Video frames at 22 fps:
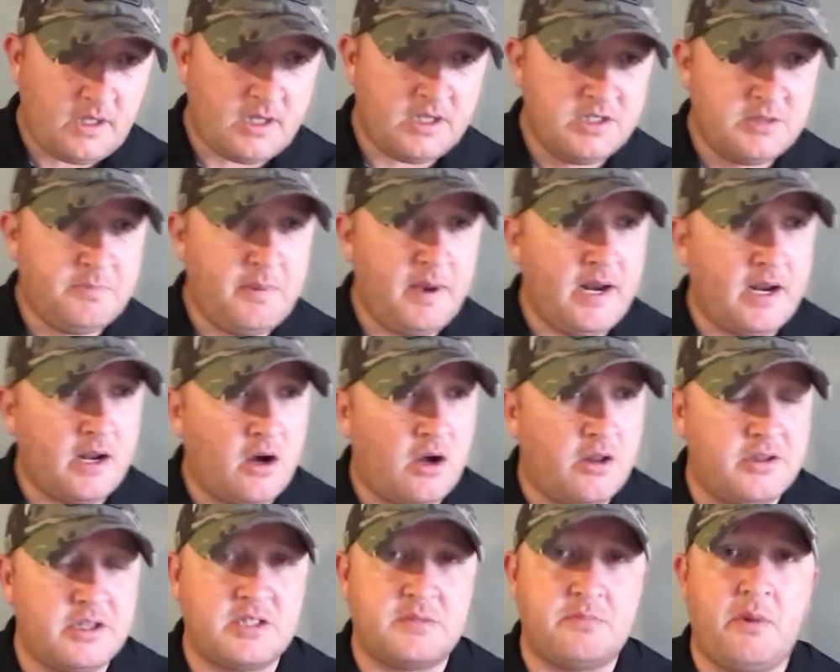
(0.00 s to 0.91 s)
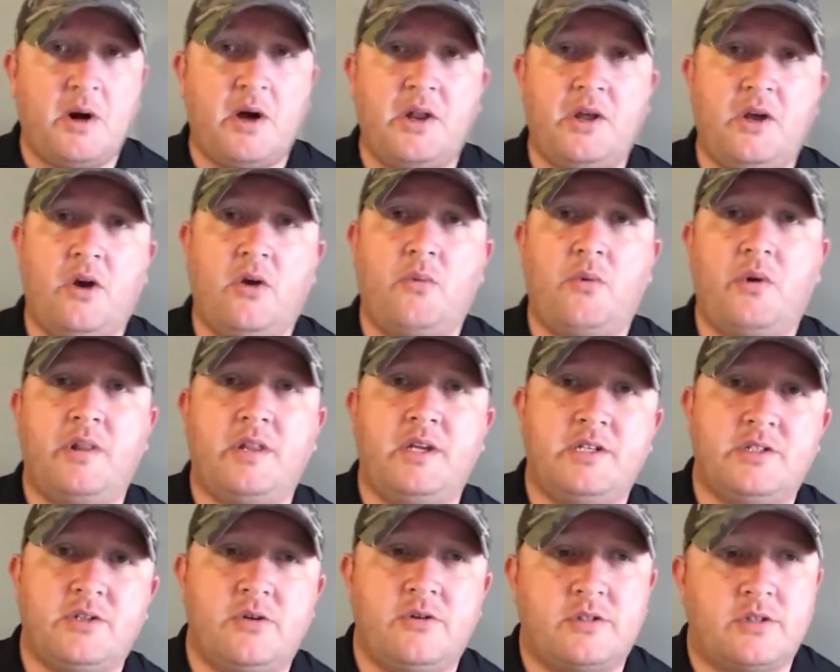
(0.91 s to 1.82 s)
spending all this money on one of
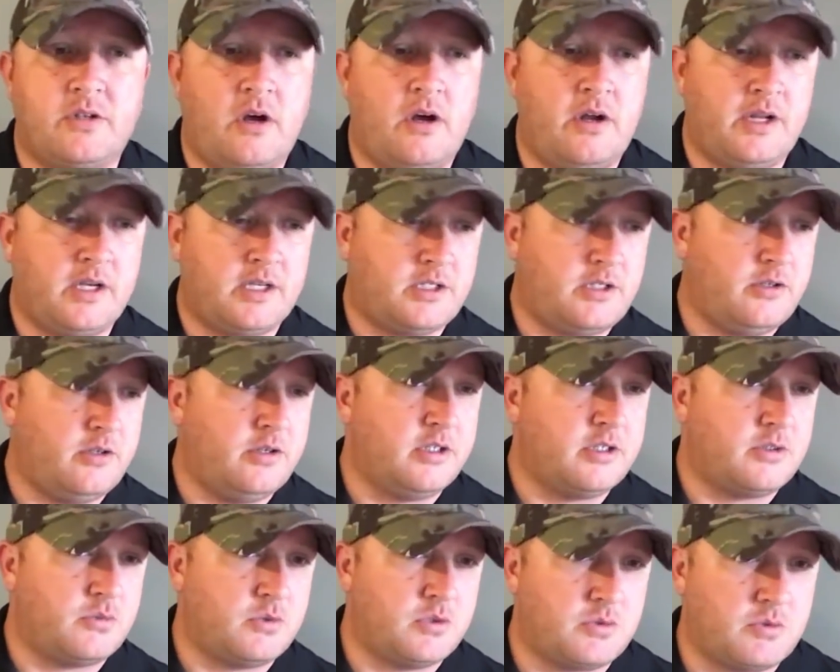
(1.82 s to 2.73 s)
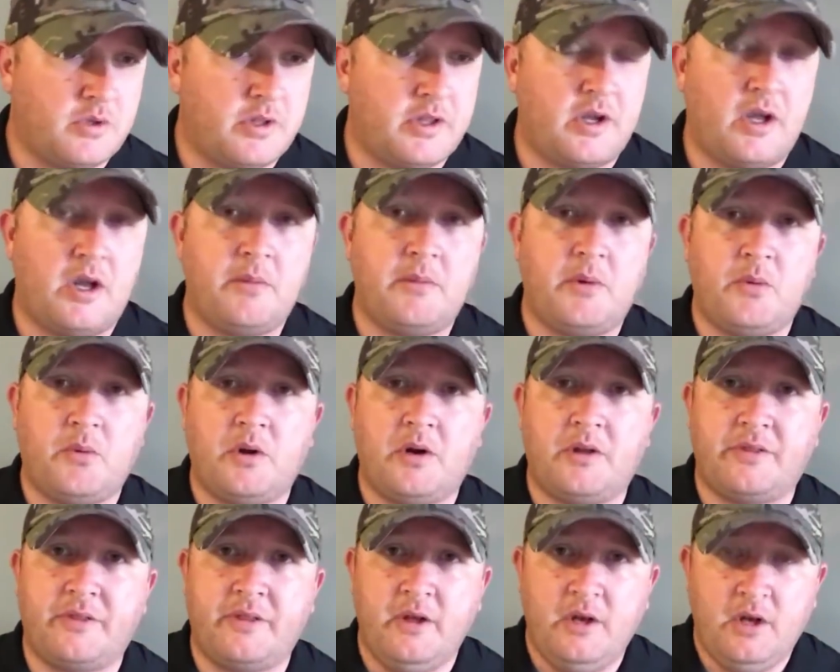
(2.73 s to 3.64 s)
these Ozonics units was really going to be
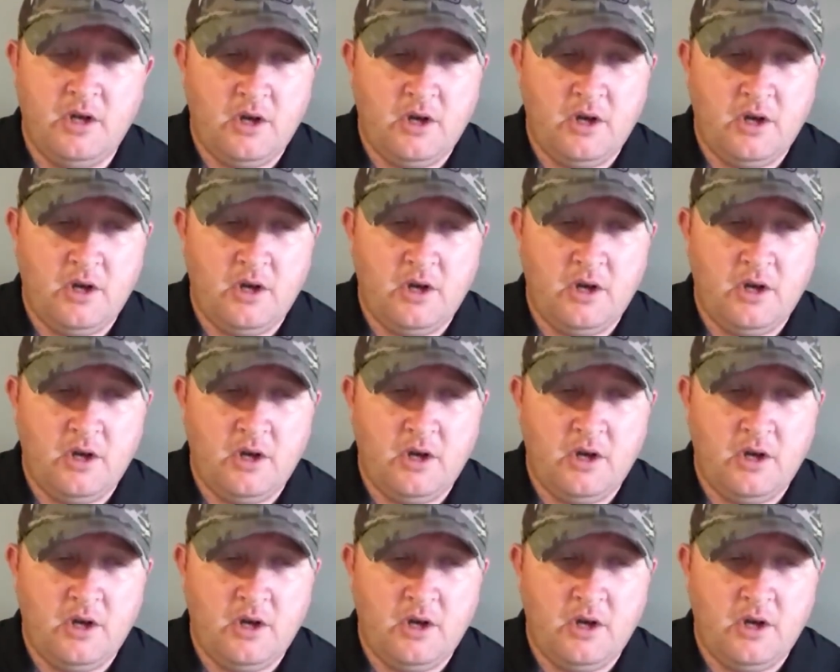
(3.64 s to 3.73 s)
worth